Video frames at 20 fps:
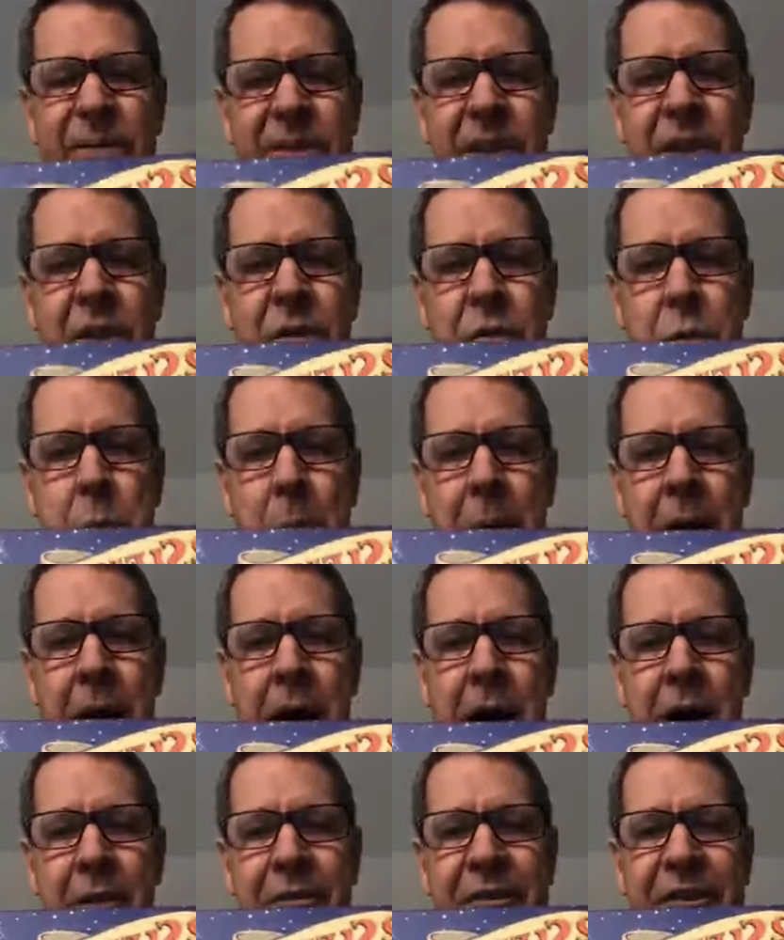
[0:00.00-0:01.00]
The
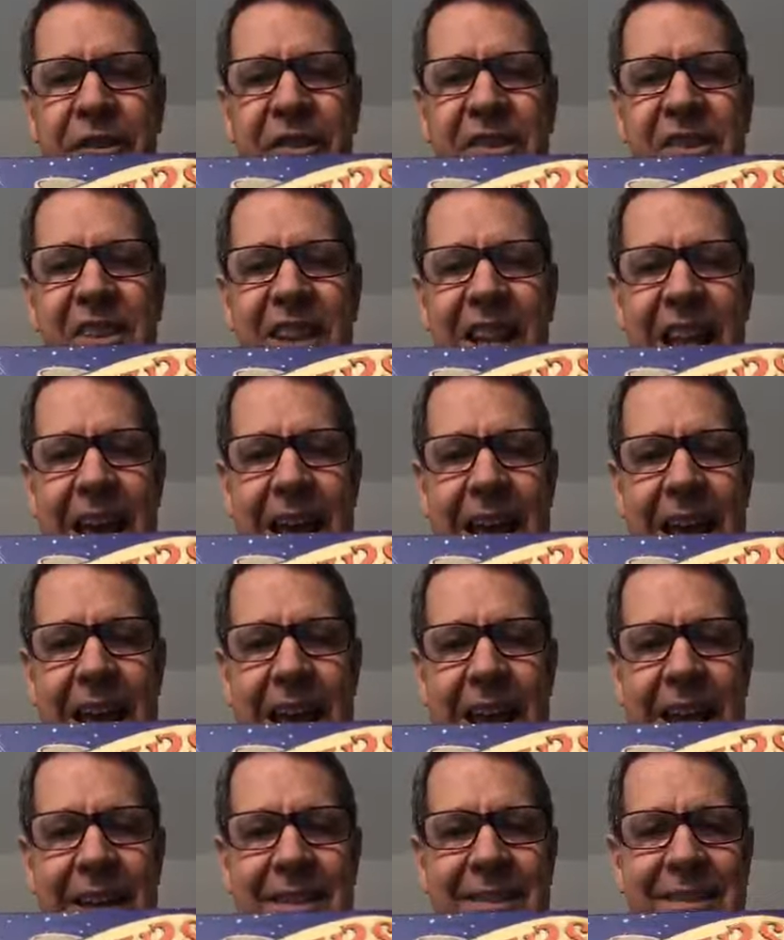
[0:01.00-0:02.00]
12
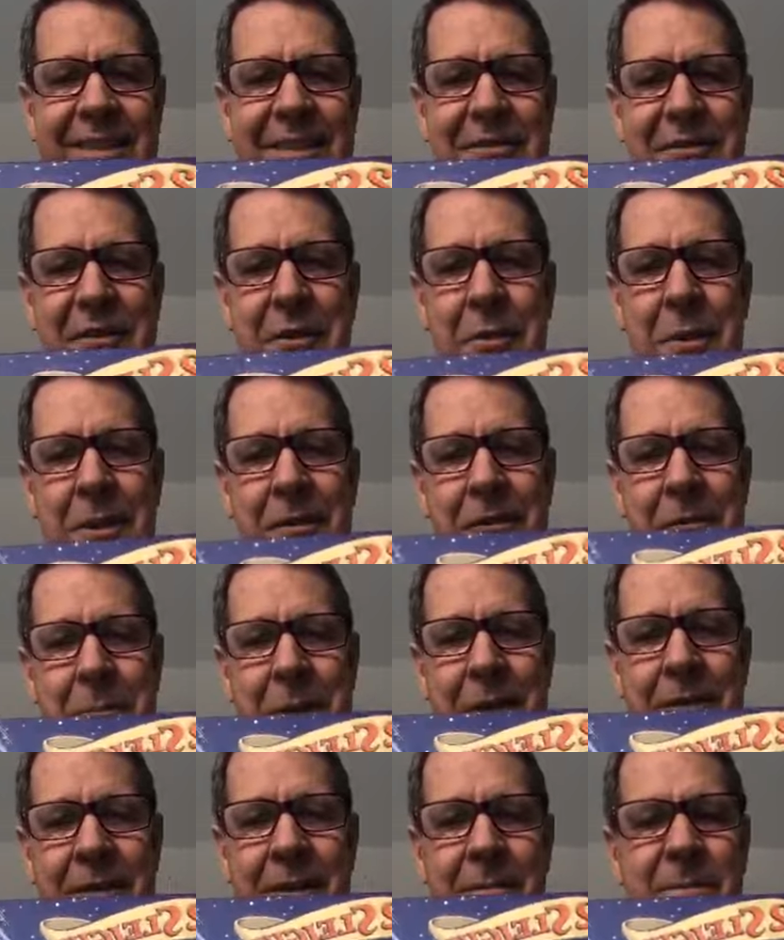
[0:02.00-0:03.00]
Sleighs of
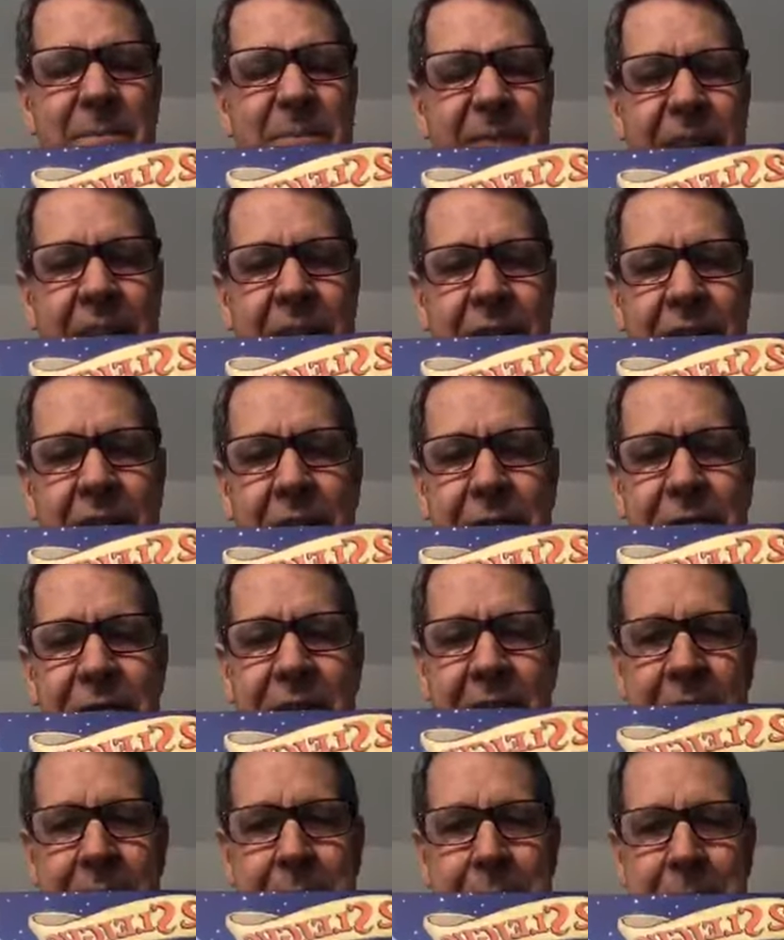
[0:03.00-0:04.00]
Christmas. It's a
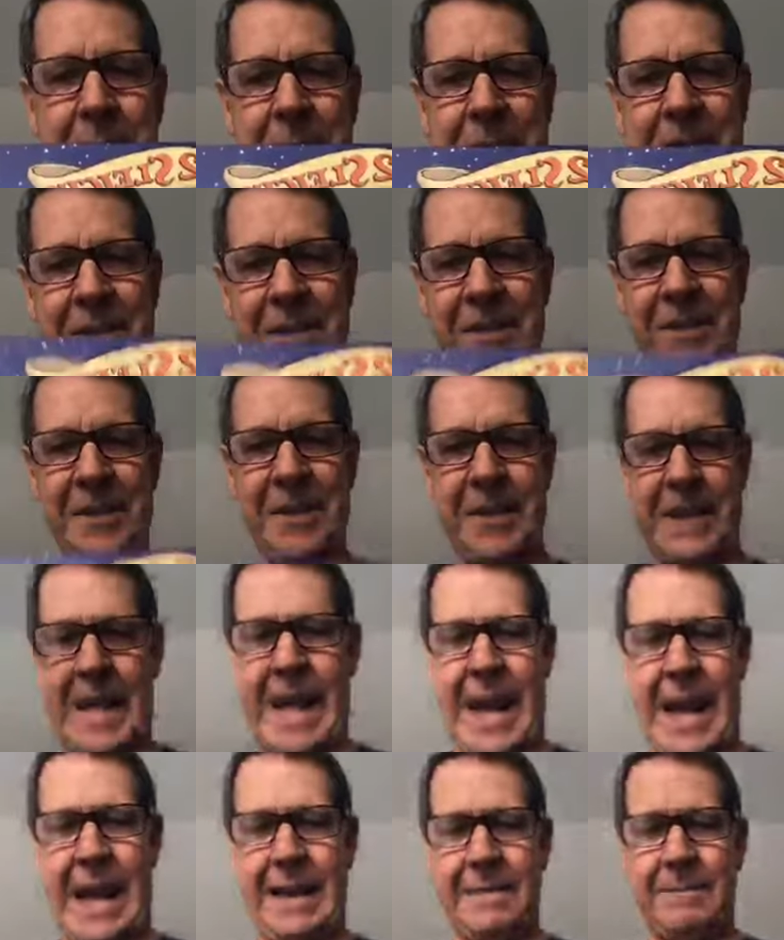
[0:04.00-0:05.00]
fun book to look
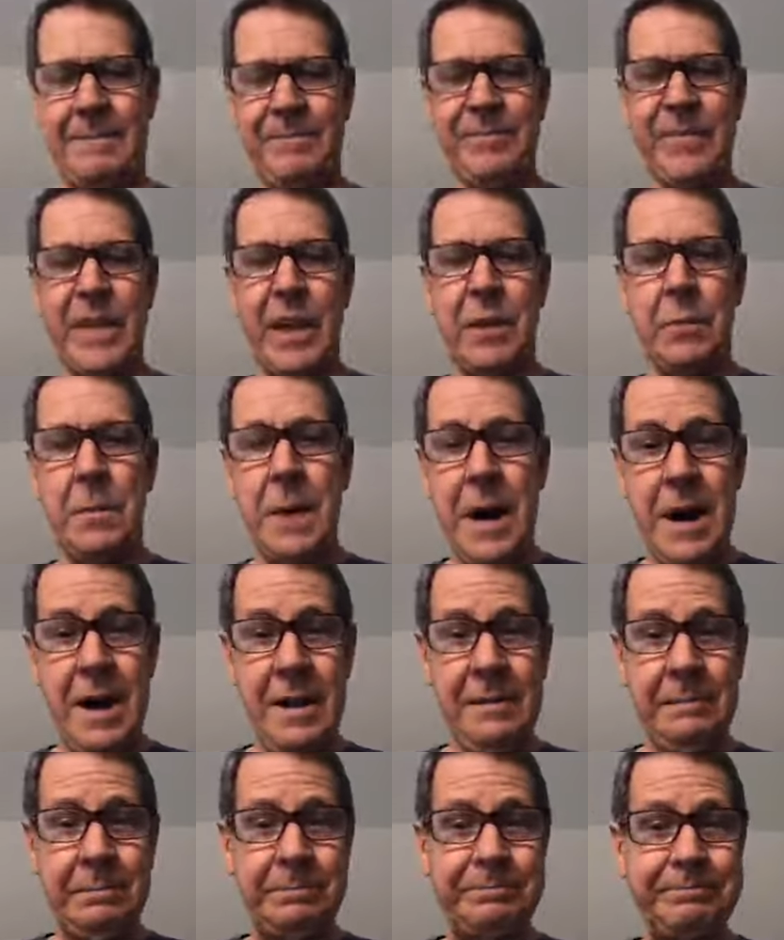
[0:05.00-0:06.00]
at.
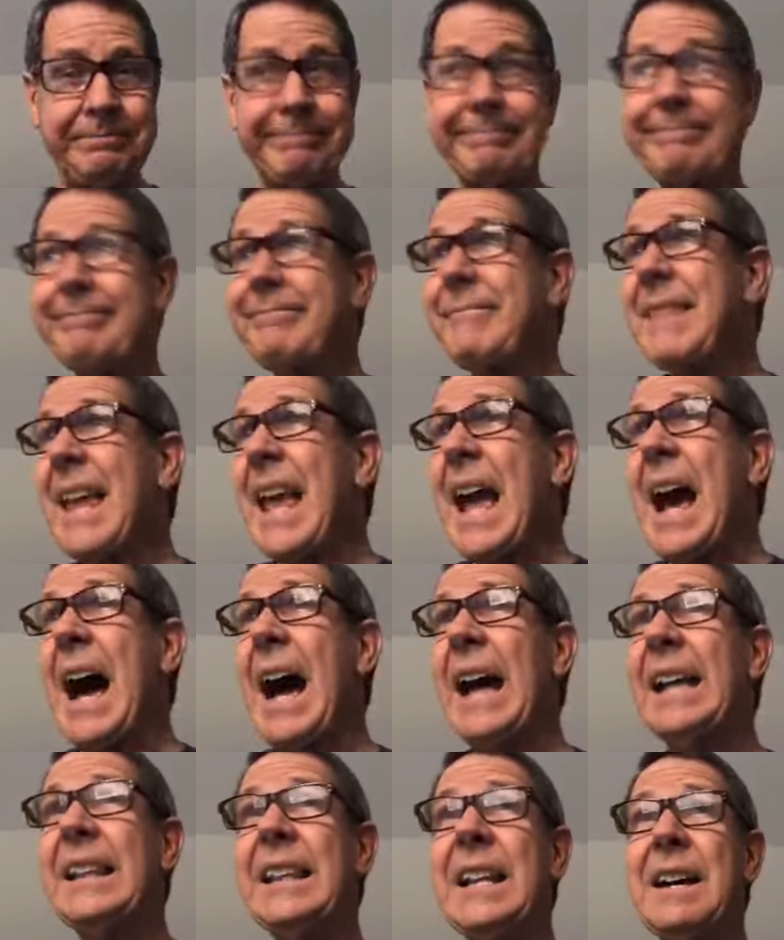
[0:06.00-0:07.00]
Well,
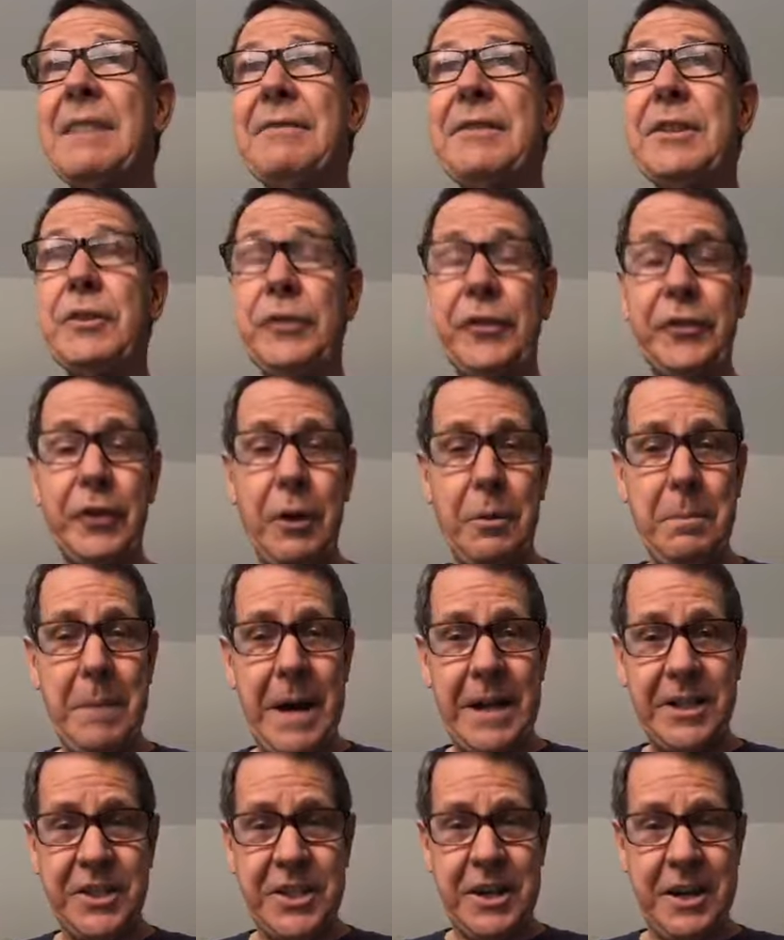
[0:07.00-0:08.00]
I love you so
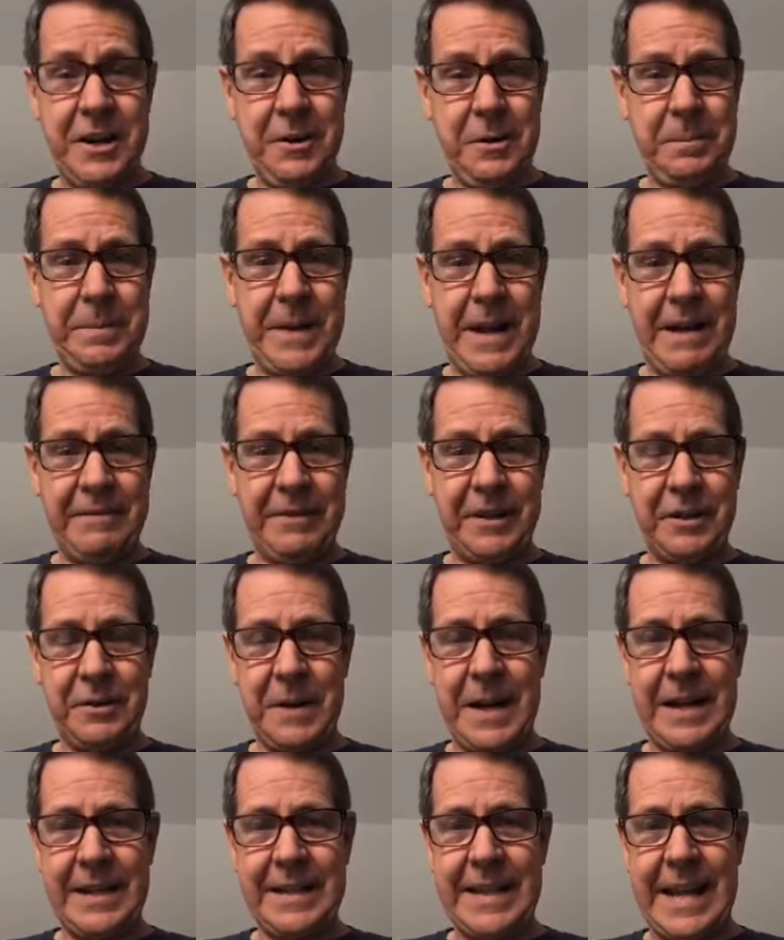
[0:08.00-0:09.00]
much, and I hope you have a
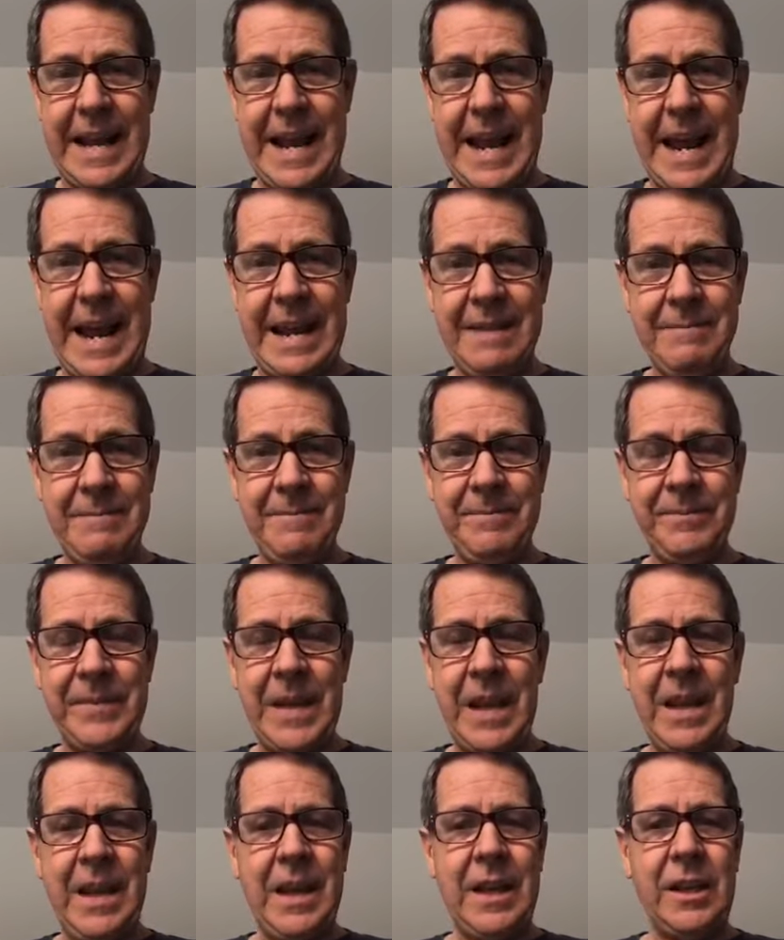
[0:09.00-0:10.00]
great day.
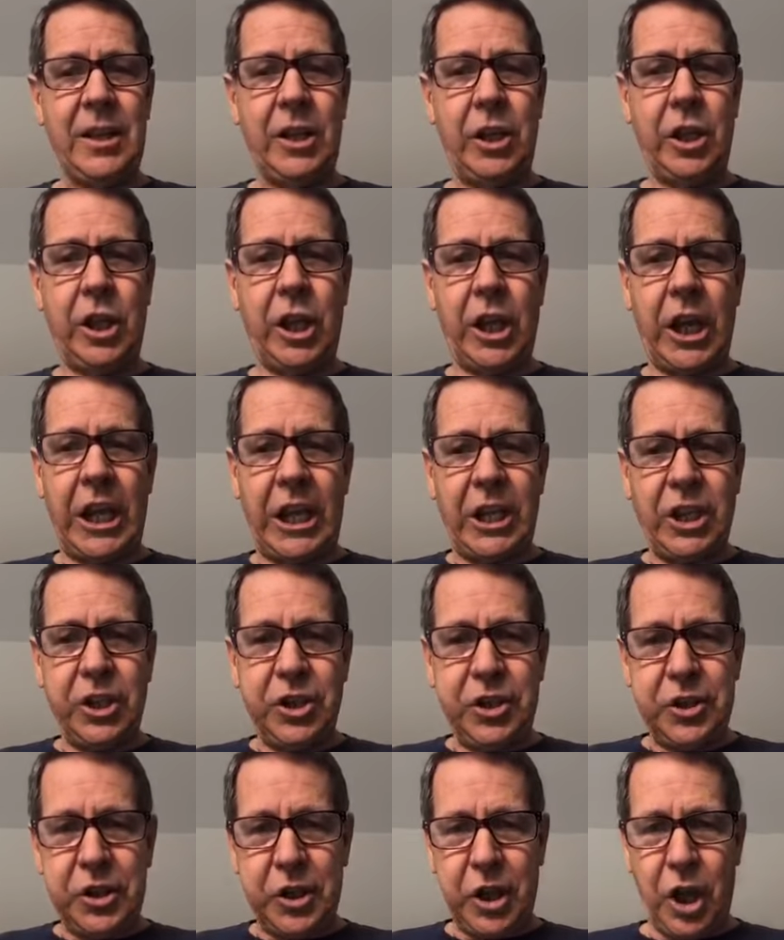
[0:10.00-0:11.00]
I
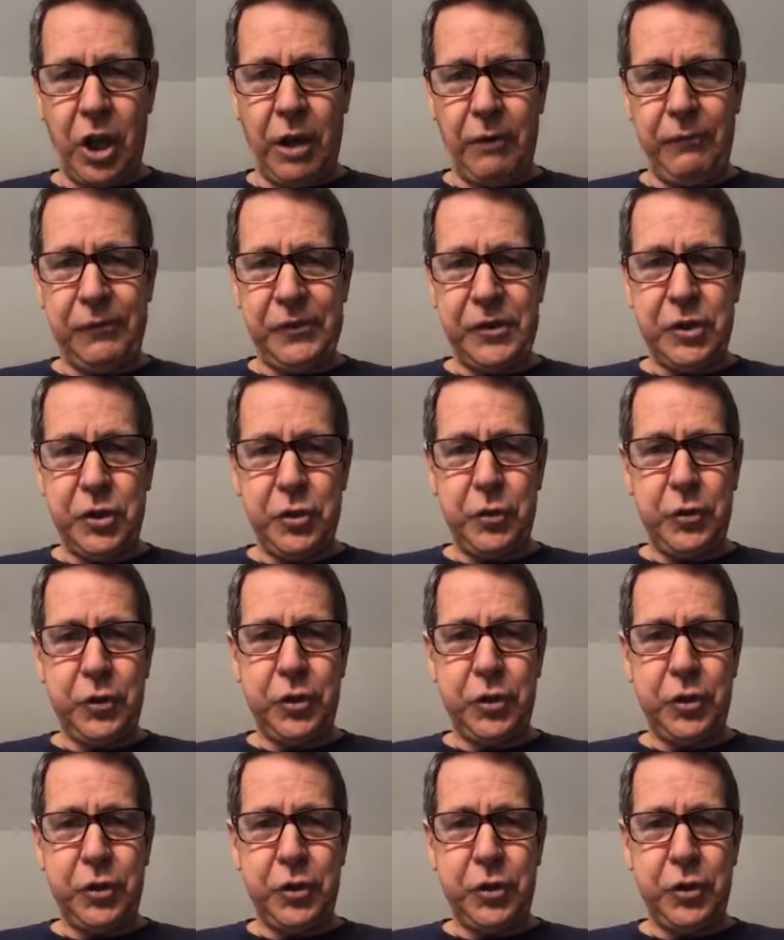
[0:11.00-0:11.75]
love you.